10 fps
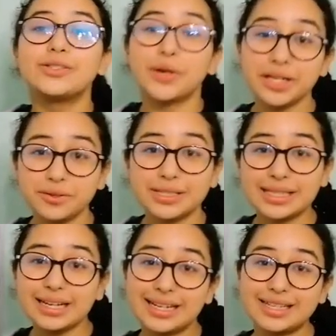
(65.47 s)
To
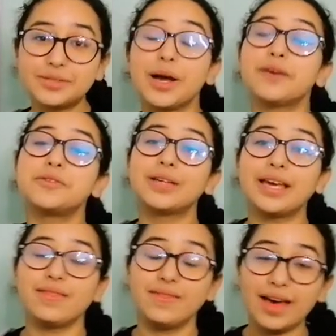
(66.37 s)
understand this, you have to
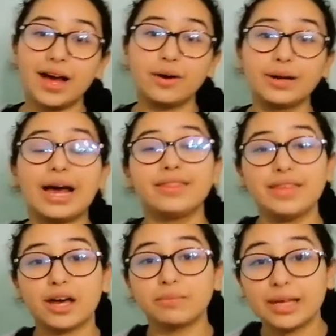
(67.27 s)
get down
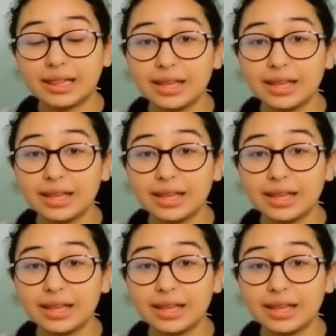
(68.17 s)
at the atomic